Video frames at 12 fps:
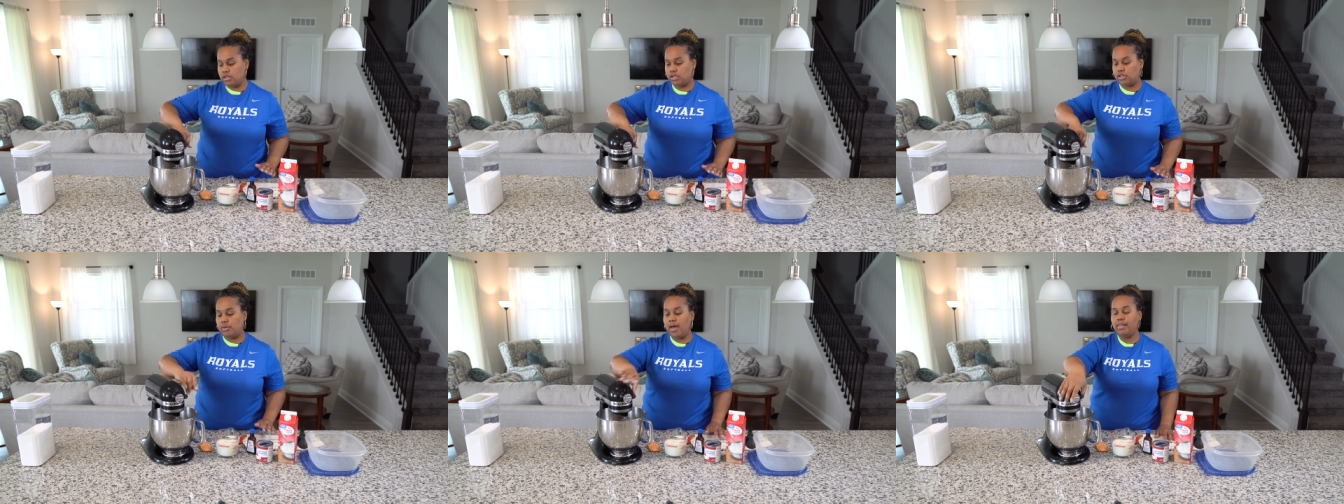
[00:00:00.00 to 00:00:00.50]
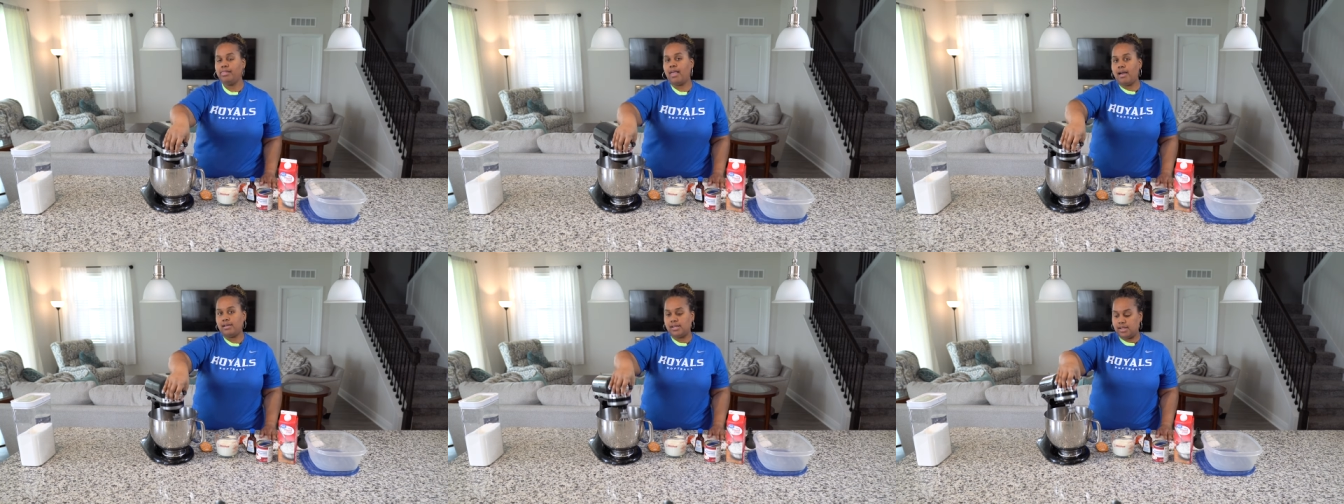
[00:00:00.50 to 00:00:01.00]
So
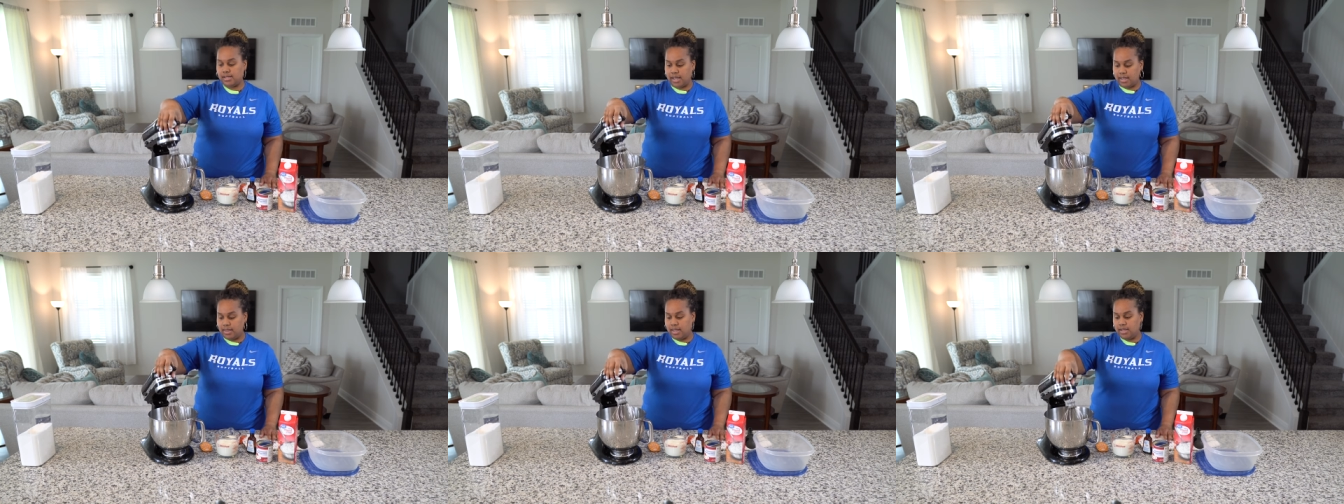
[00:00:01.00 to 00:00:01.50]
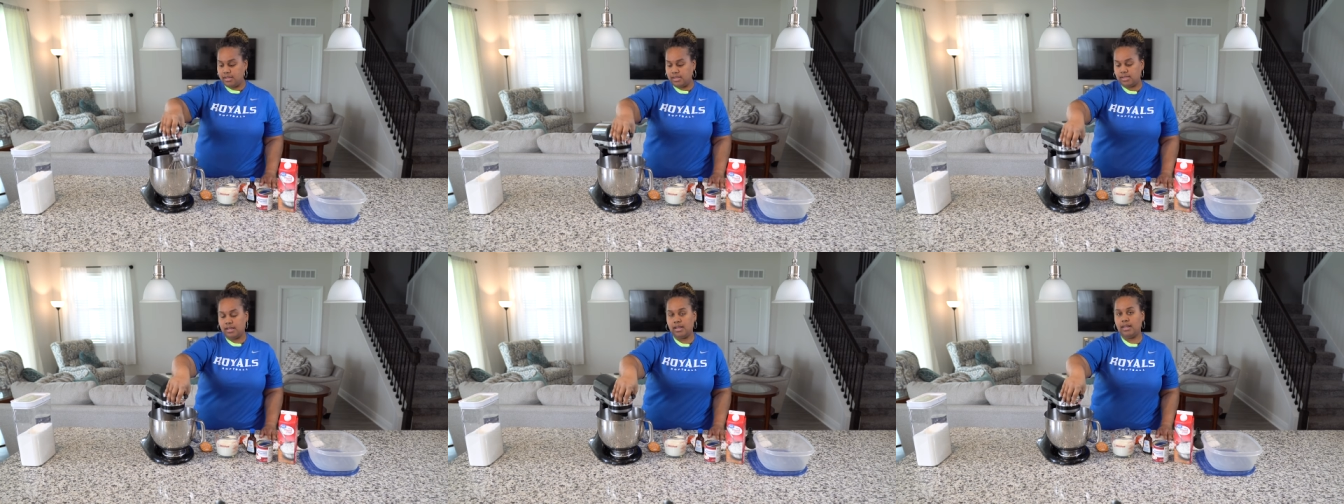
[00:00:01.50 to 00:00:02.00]
unlocked is like
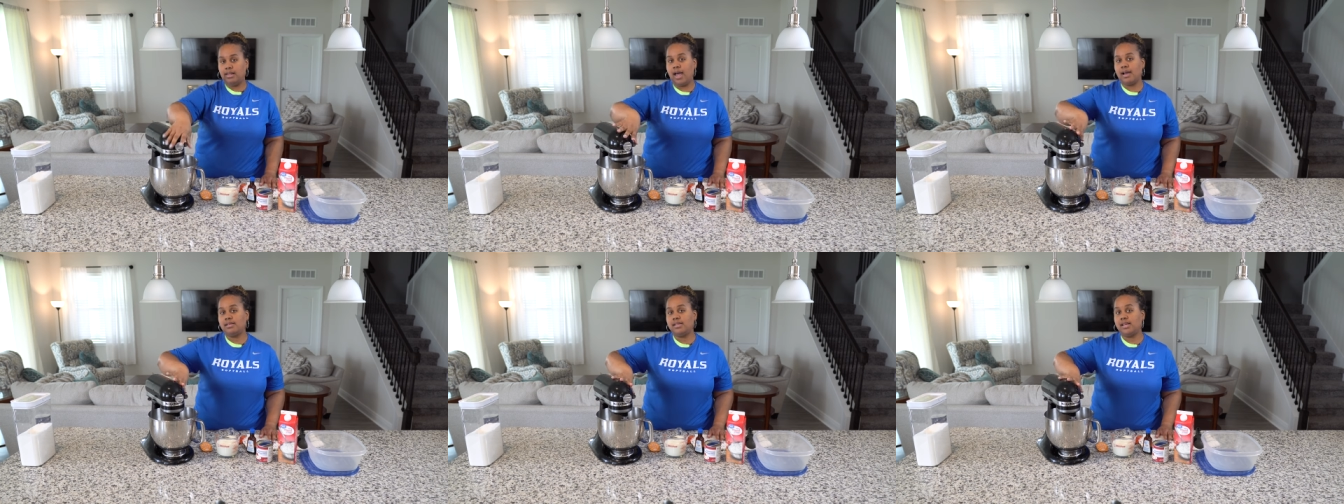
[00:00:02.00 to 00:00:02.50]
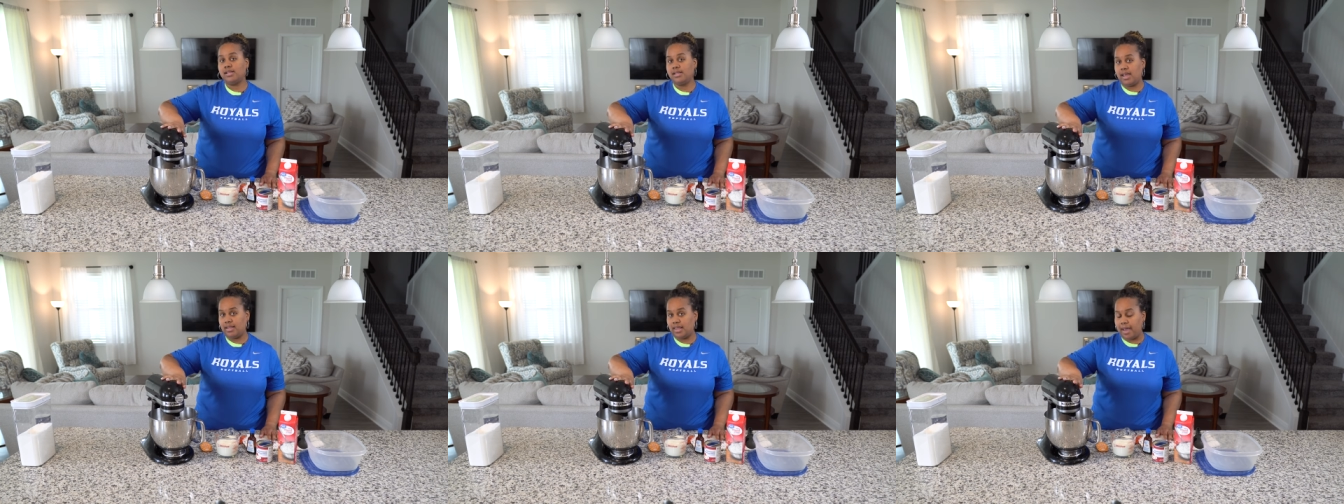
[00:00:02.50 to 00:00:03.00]
this, locked is
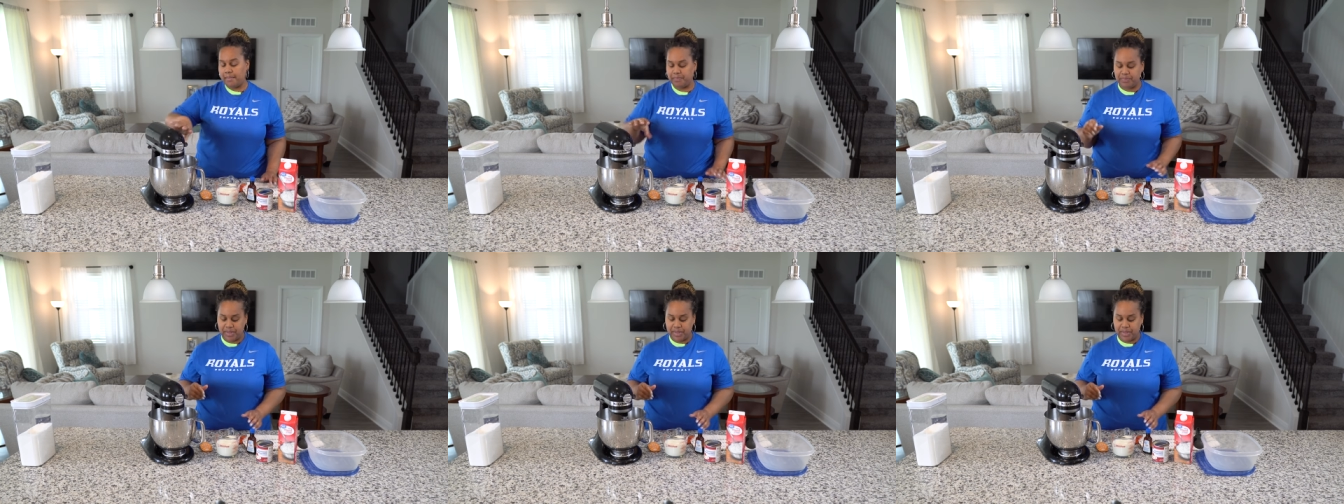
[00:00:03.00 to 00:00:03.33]
like that.